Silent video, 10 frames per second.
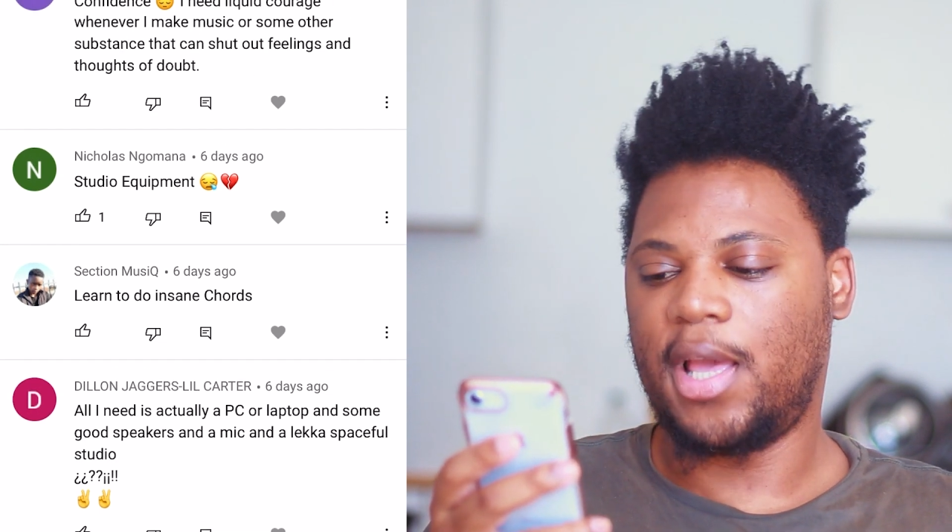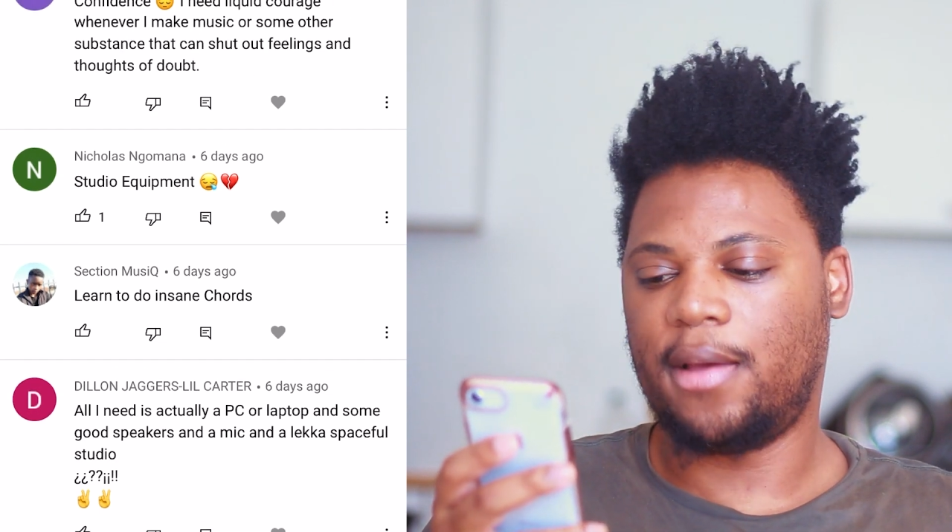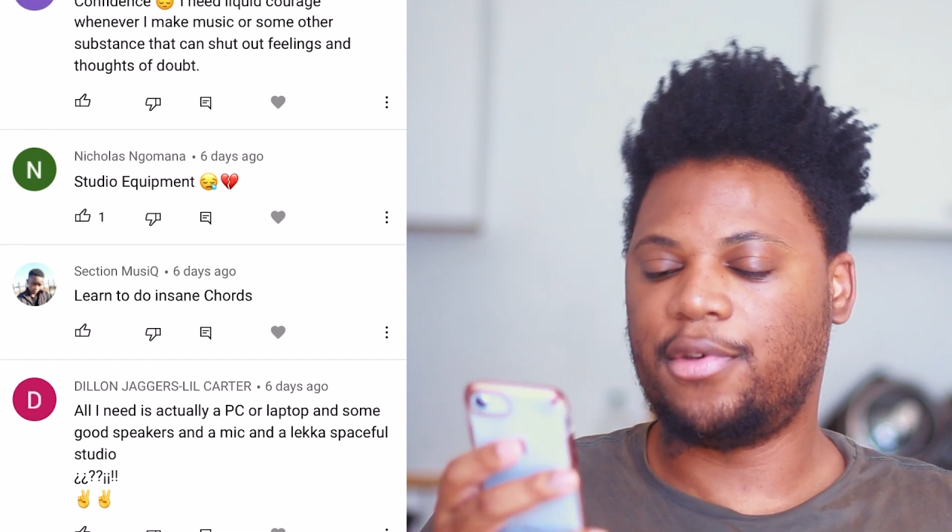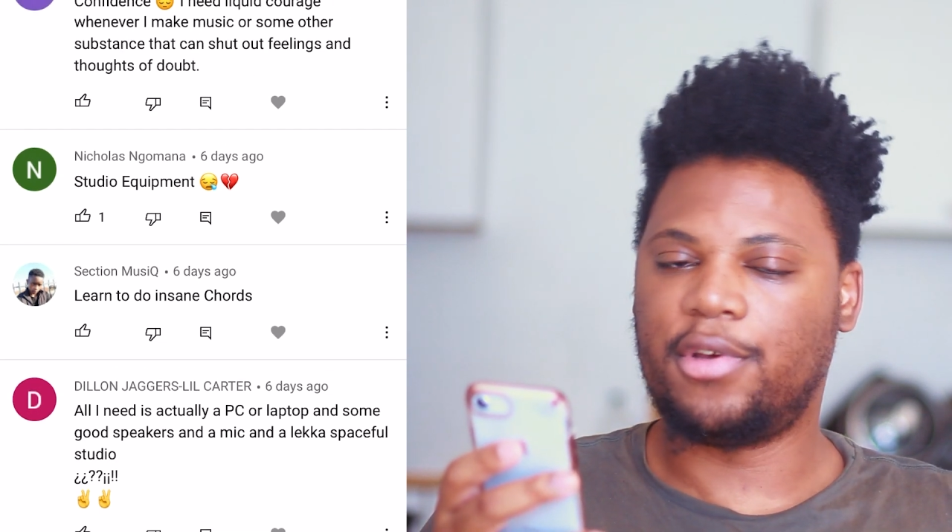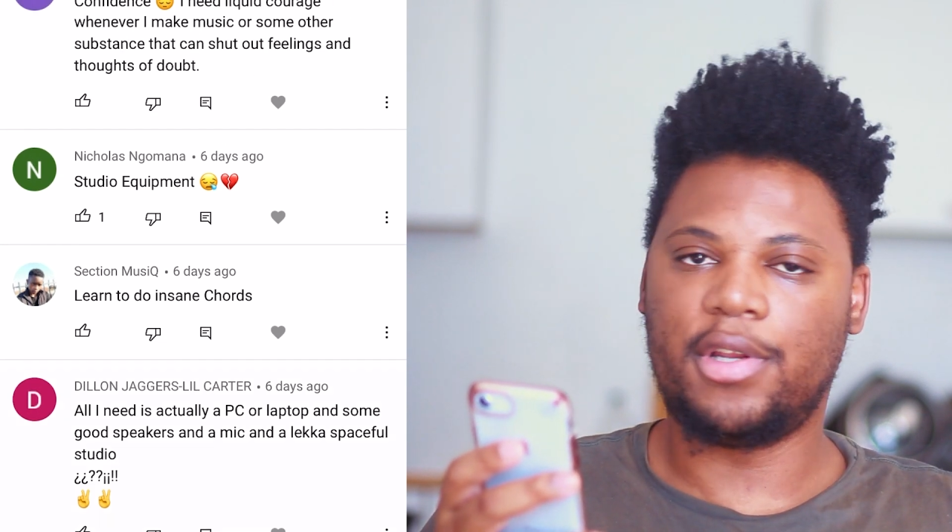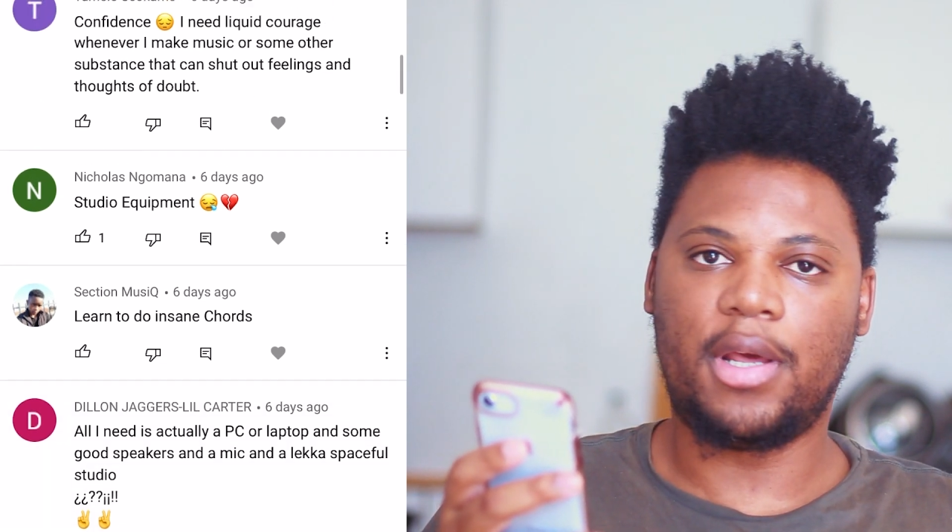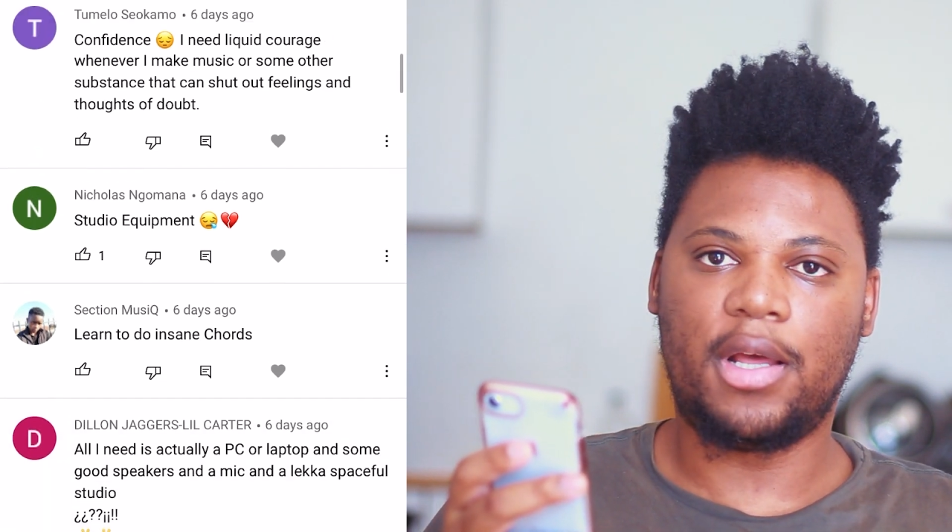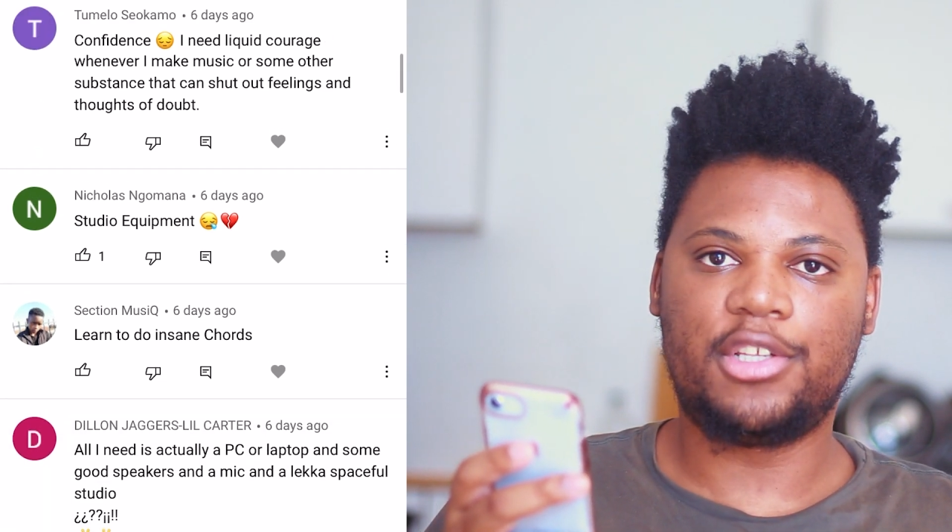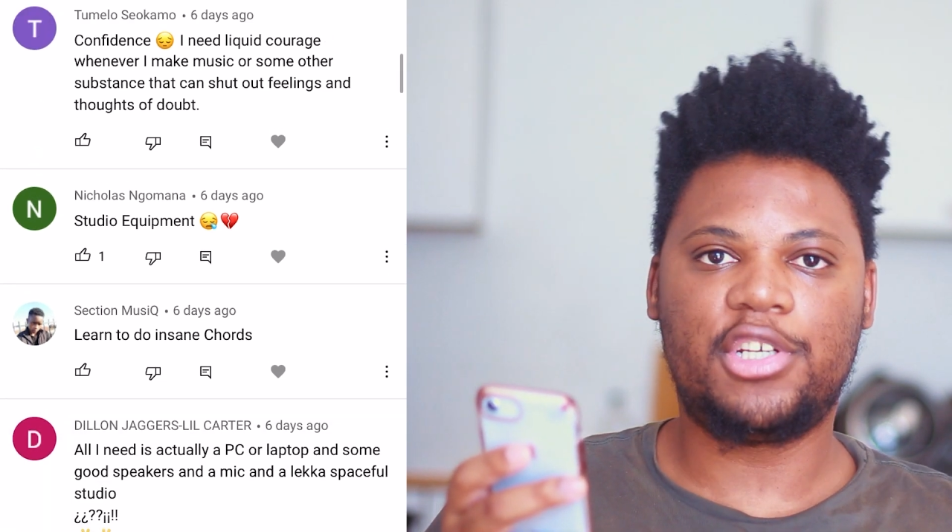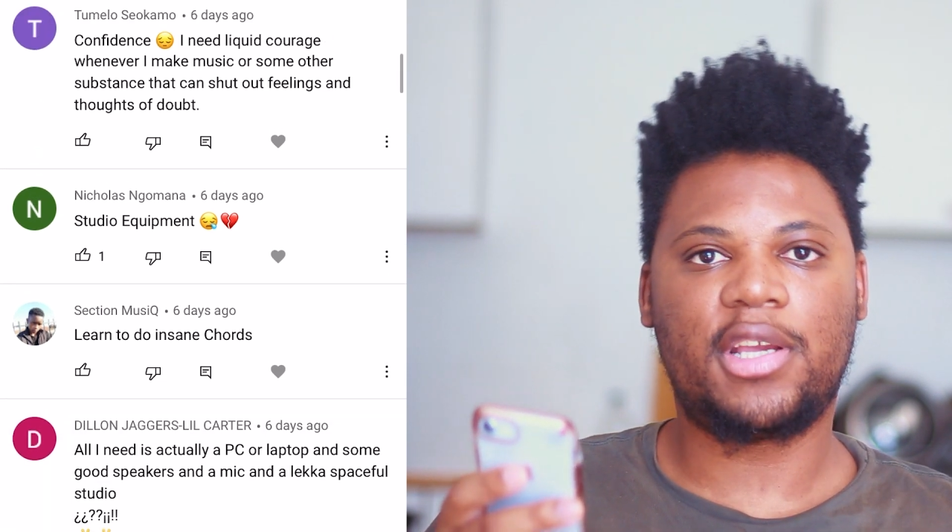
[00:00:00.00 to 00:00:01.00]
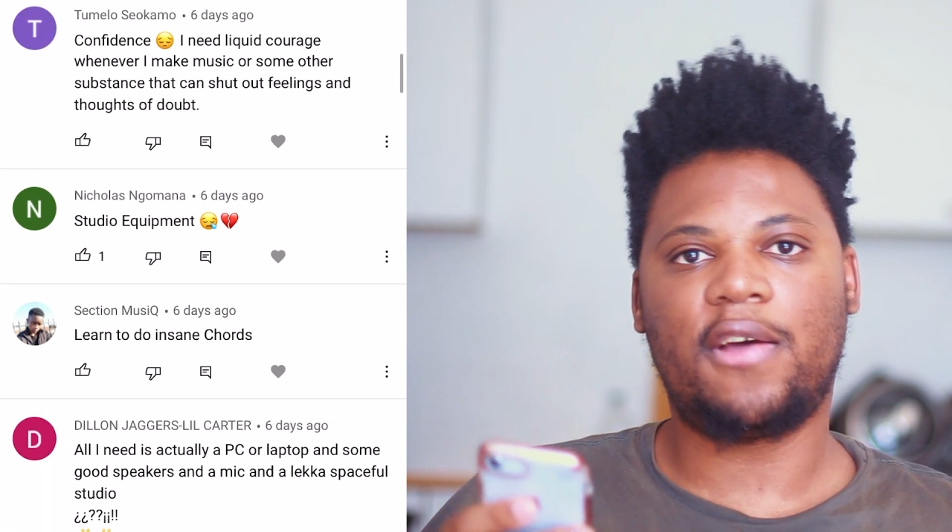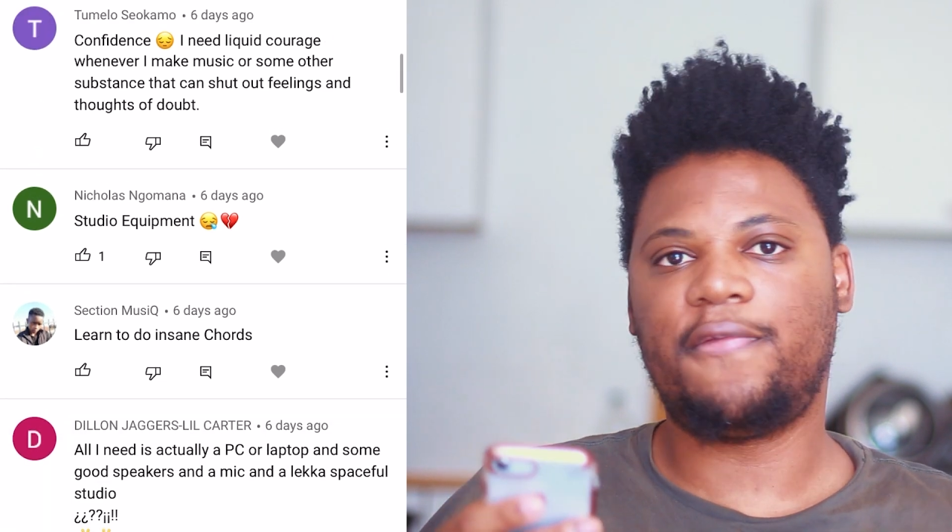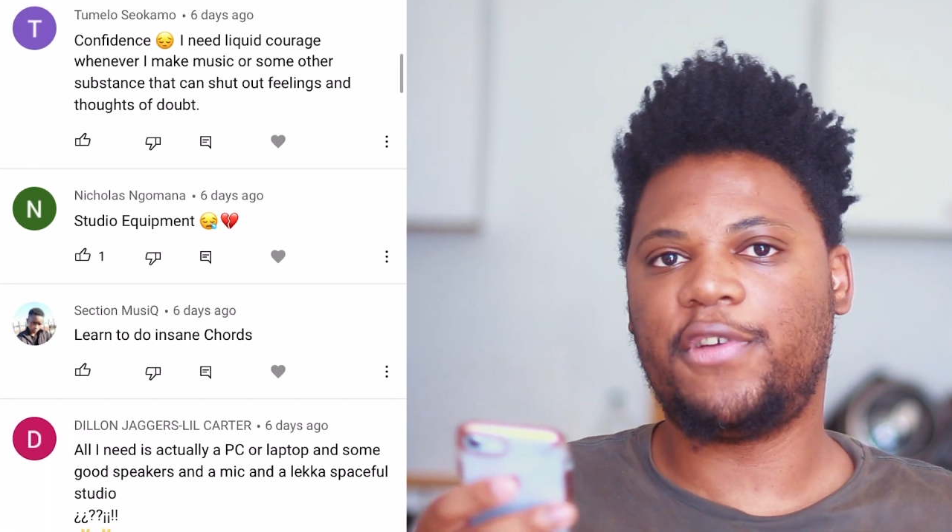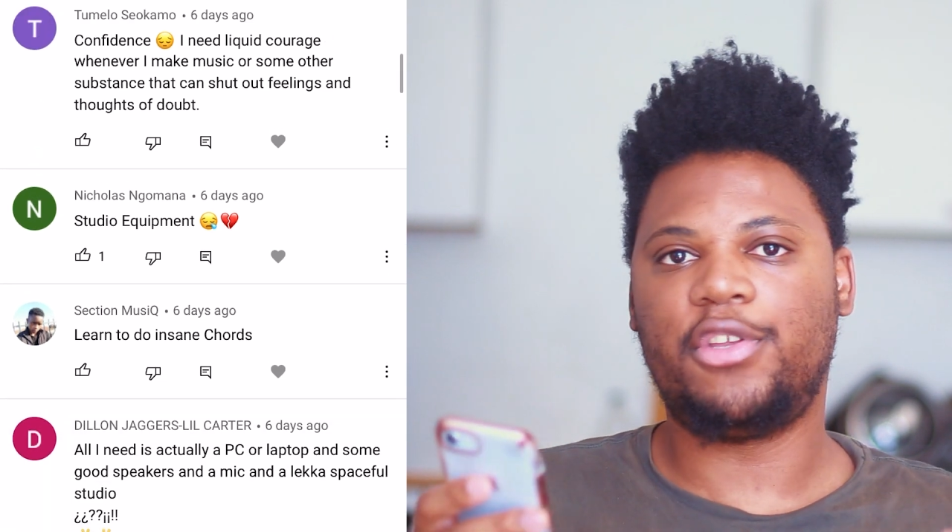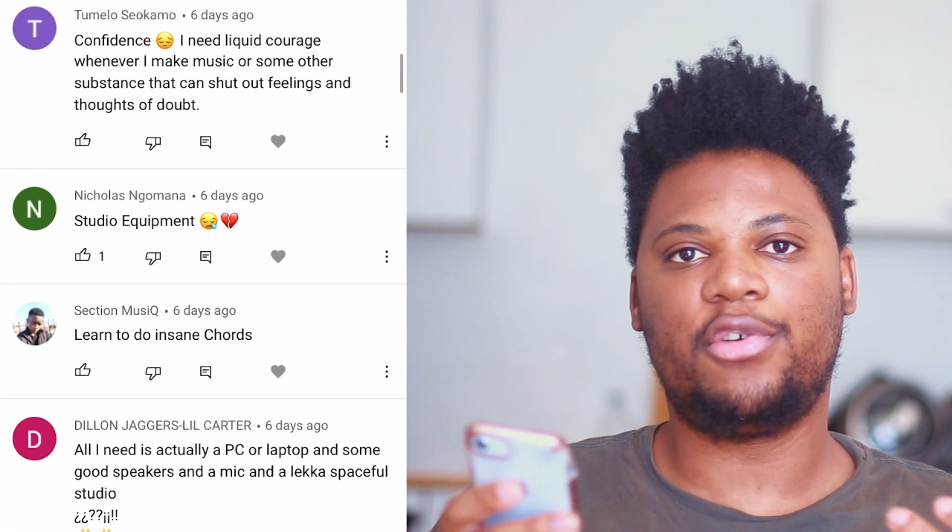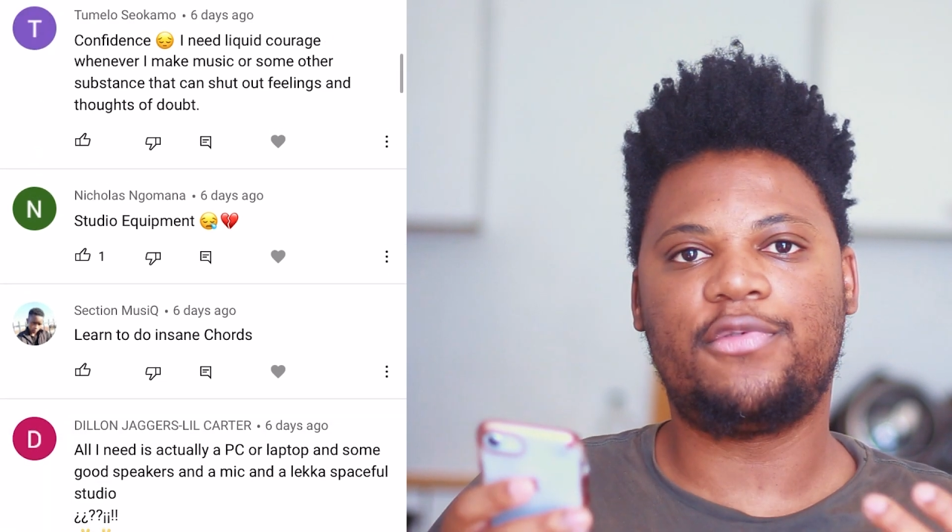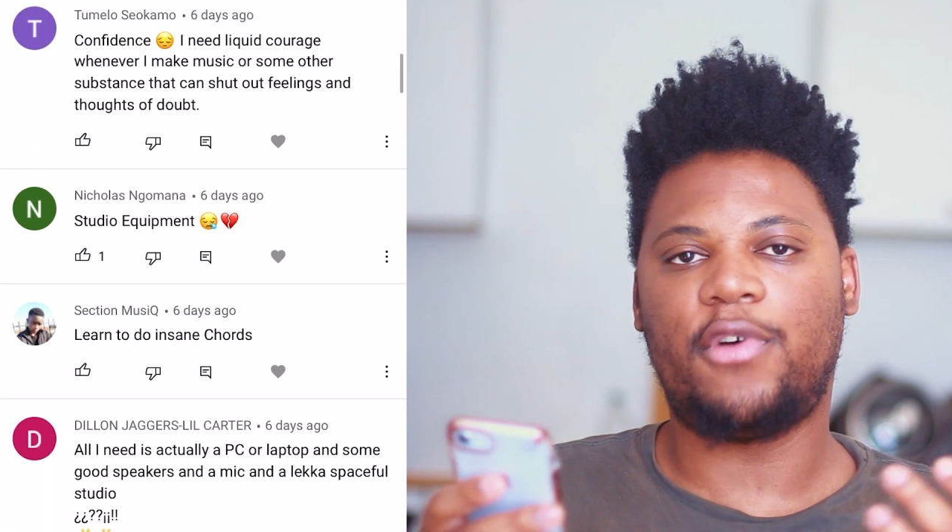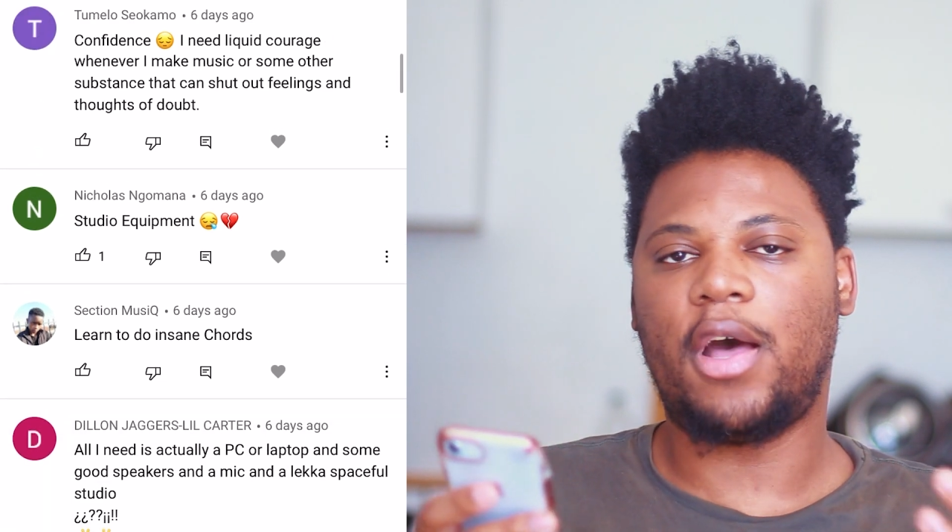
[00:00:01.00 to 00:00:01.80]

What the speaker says: Yeah, you can check out videos for